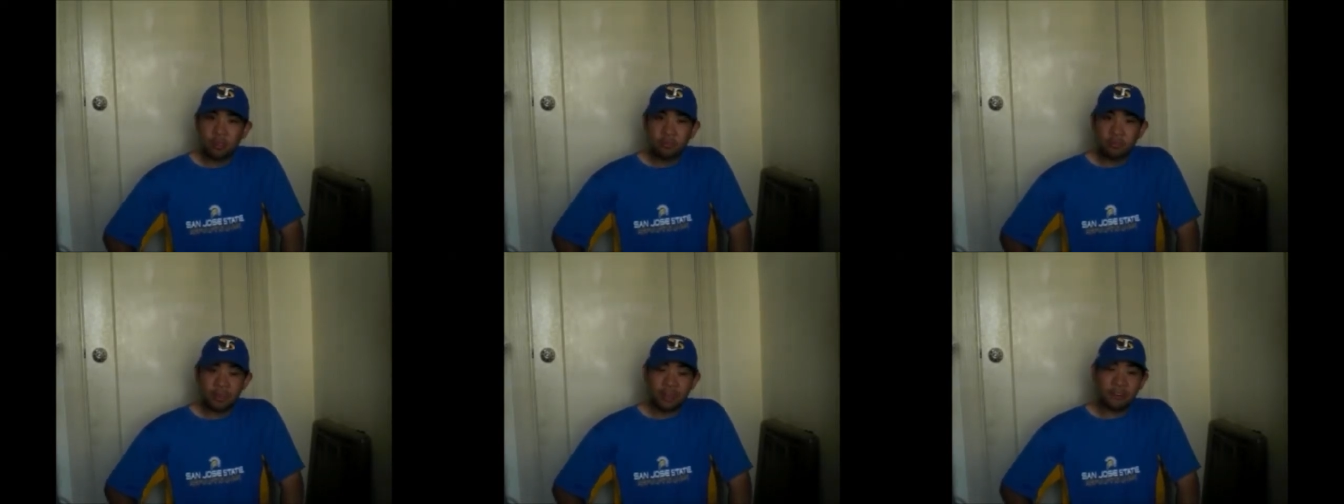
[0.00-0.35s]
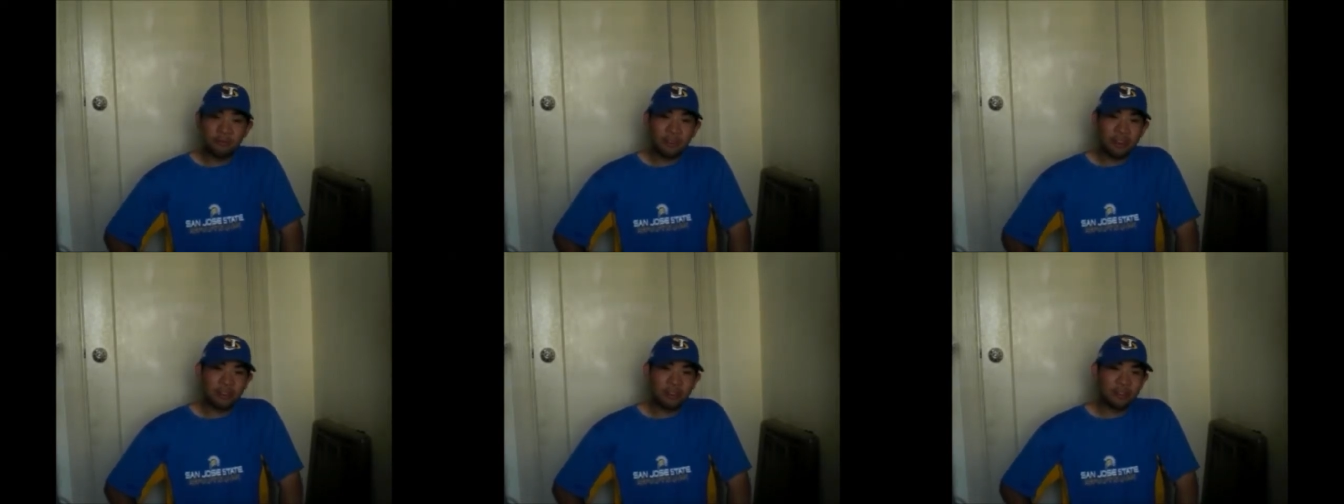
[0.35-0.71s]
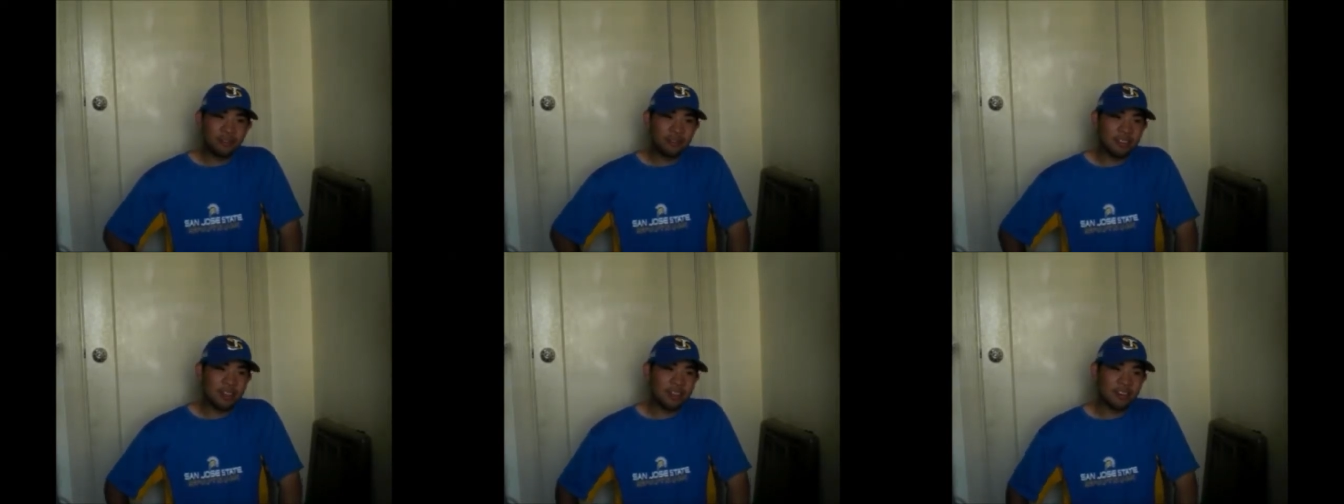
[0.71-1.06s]
beating Fresno
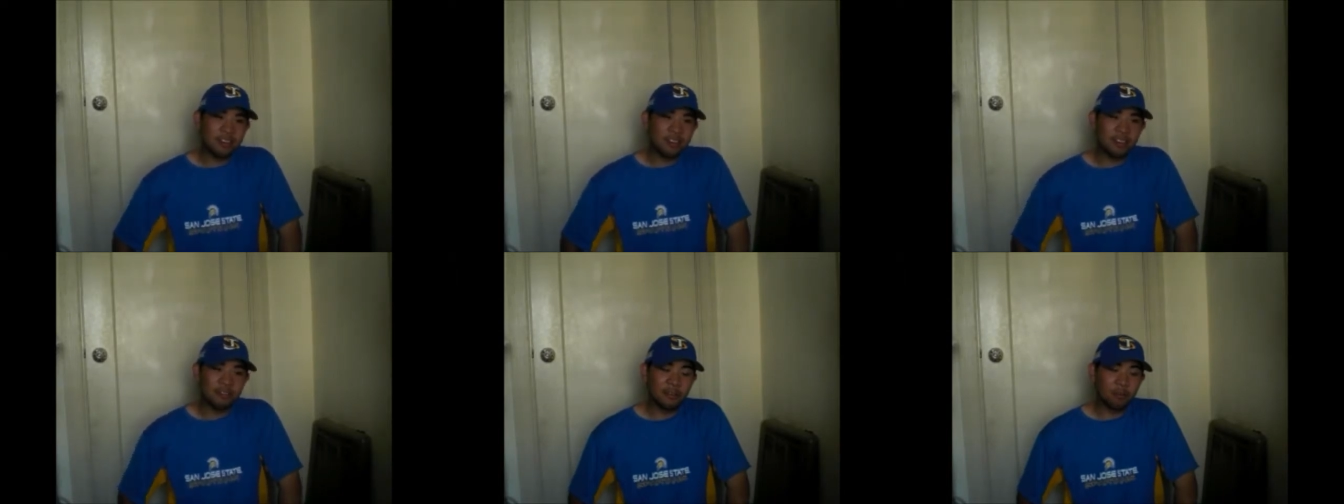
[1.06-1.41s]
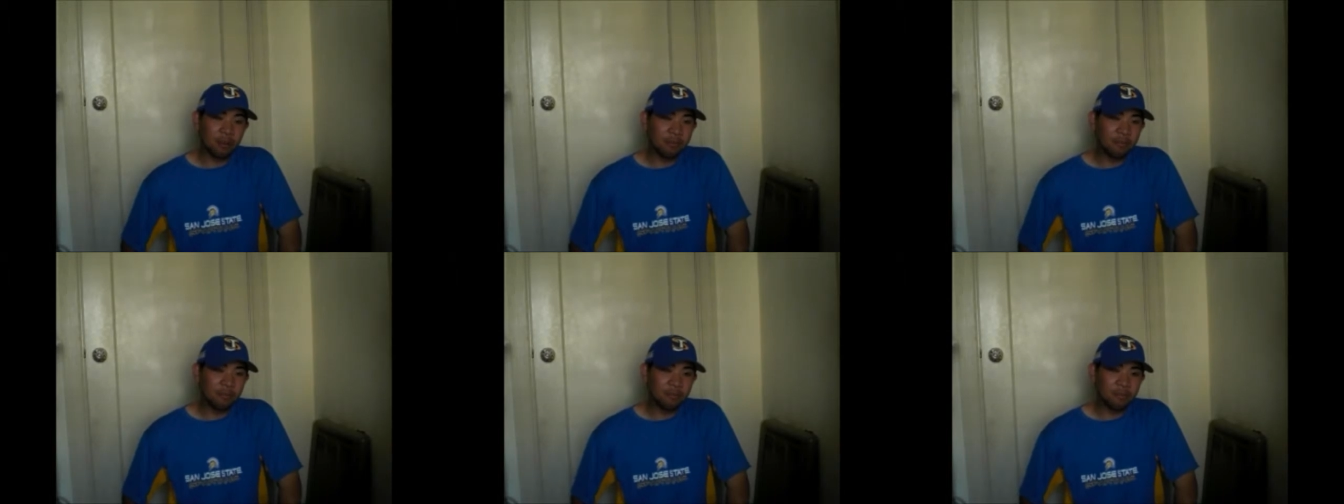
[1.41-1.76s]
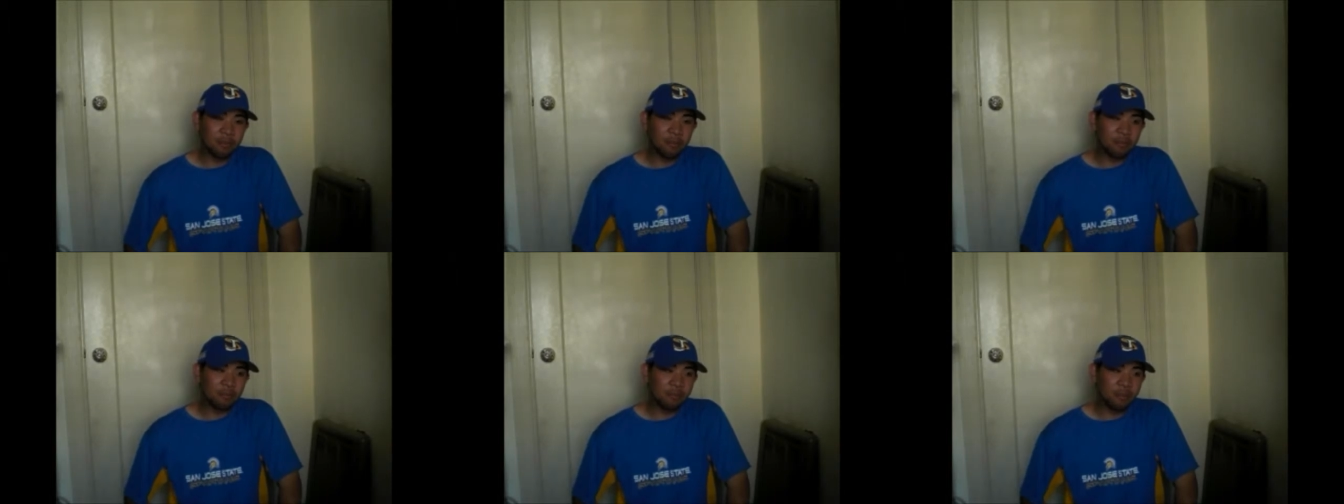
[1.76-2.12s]
State, uh, if it weren't
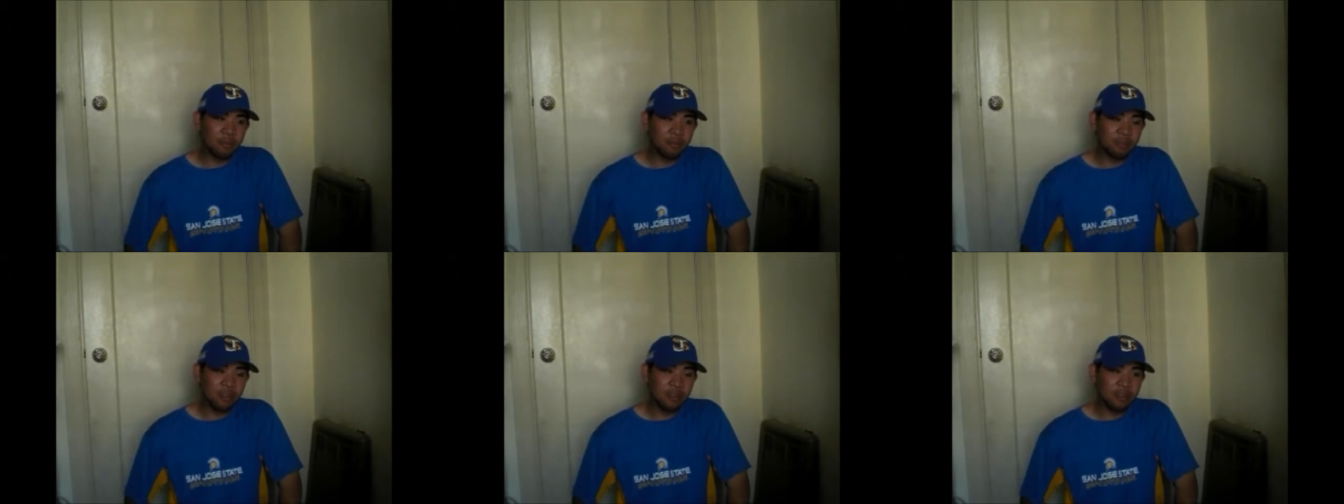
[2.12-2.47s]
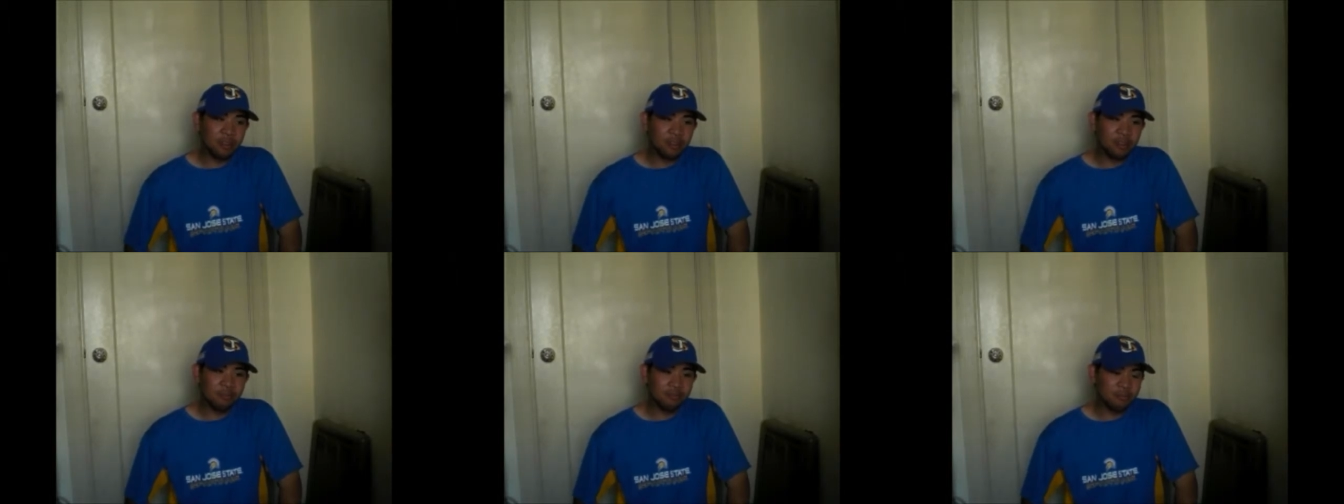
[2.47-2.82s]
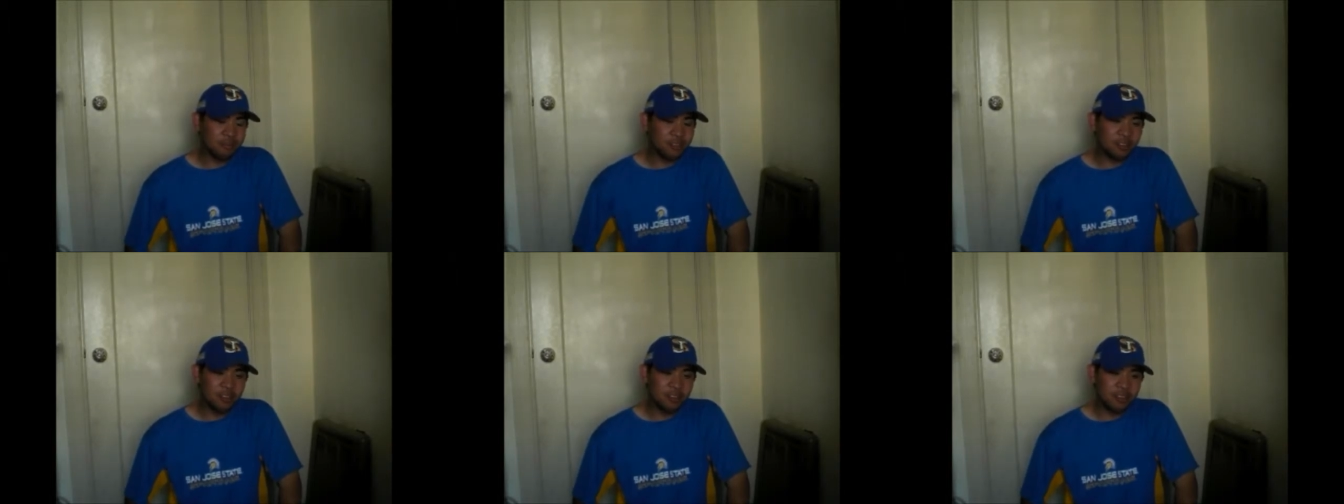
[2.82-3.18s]
for
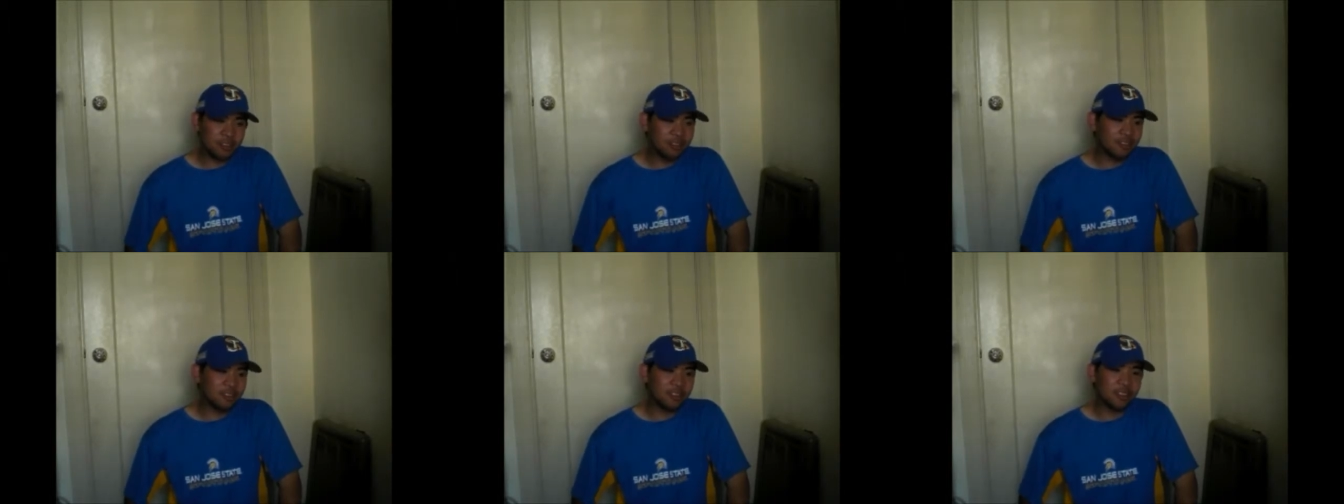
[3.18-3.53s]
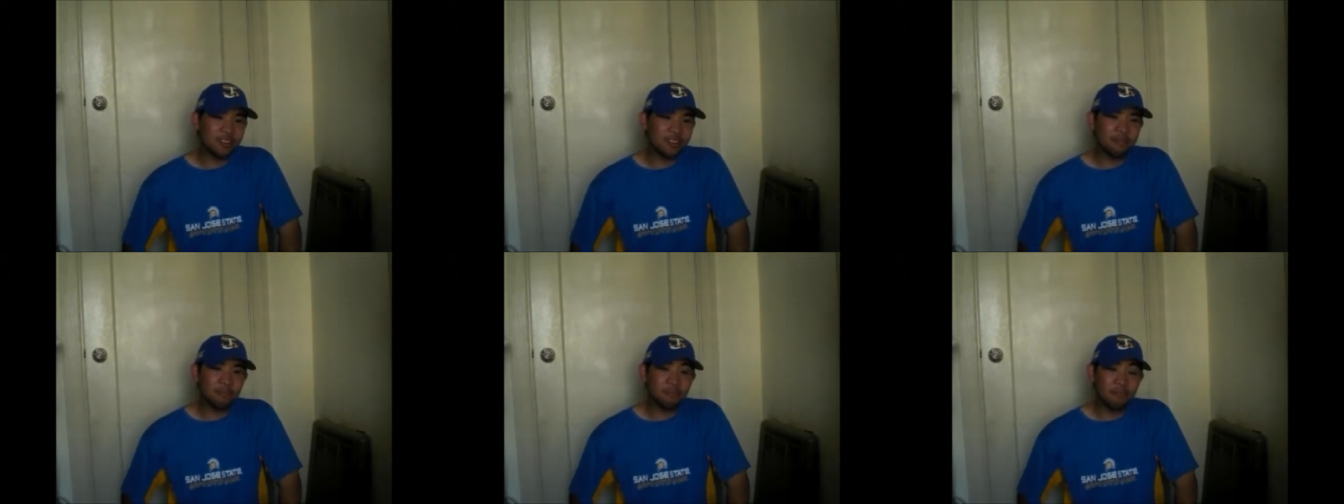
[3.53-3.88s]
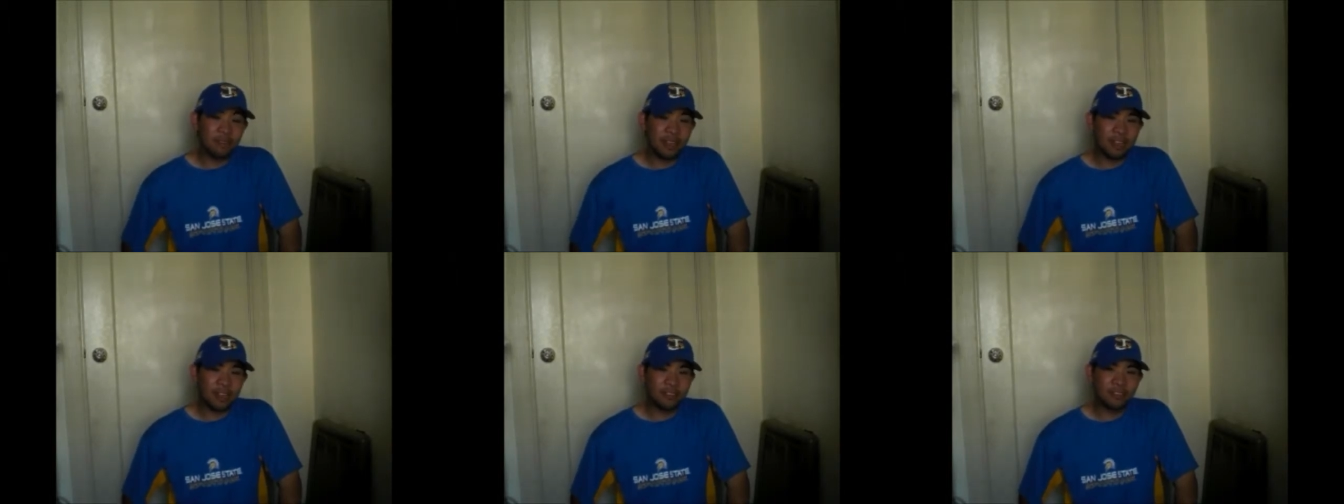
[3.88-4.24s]
2006 and
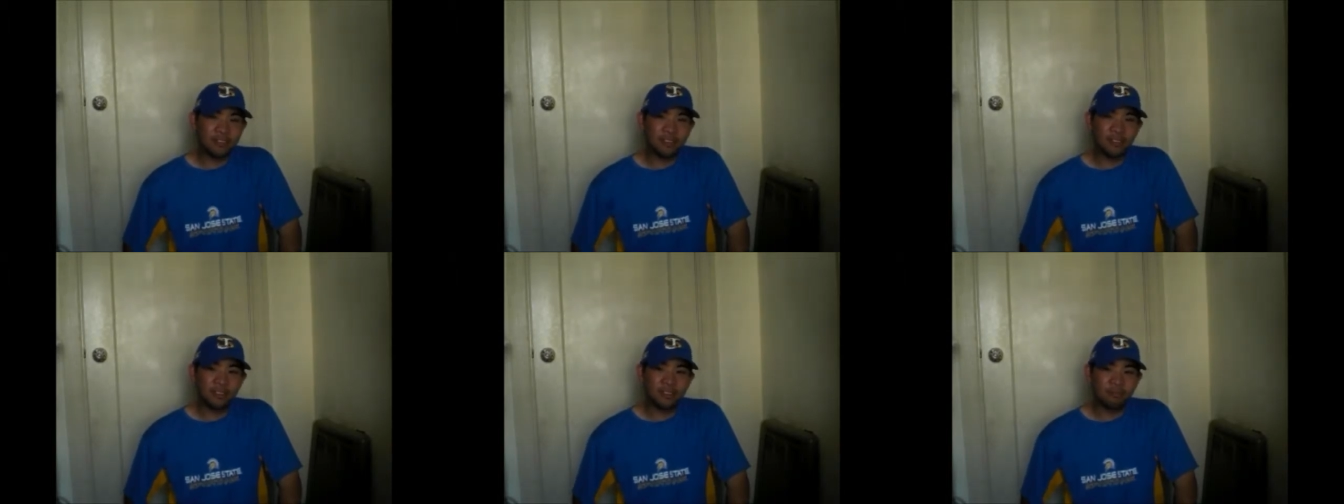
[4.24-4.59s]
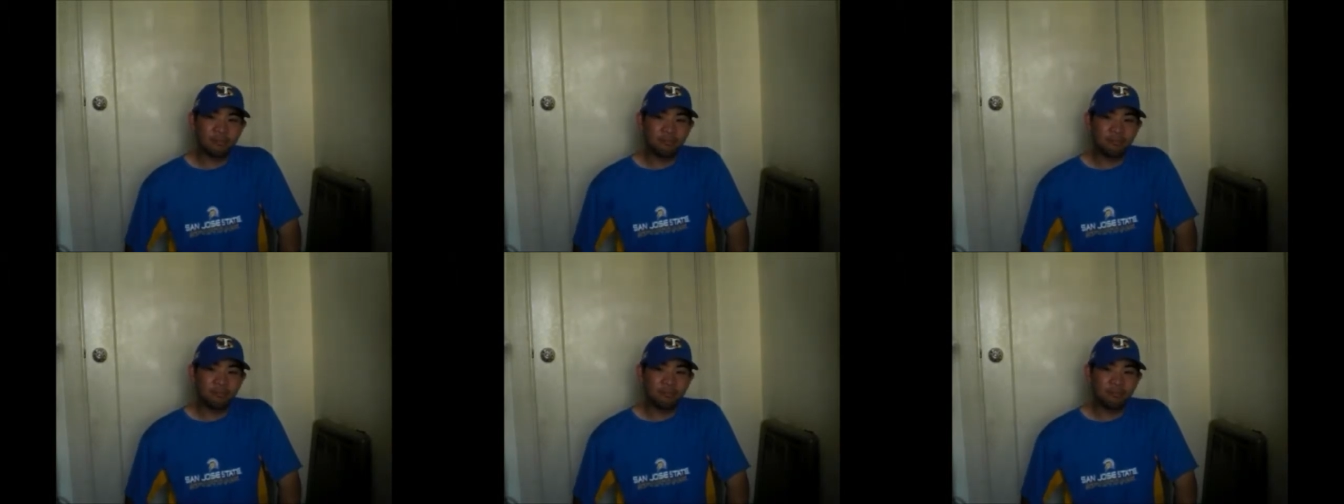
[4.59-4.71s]
last year,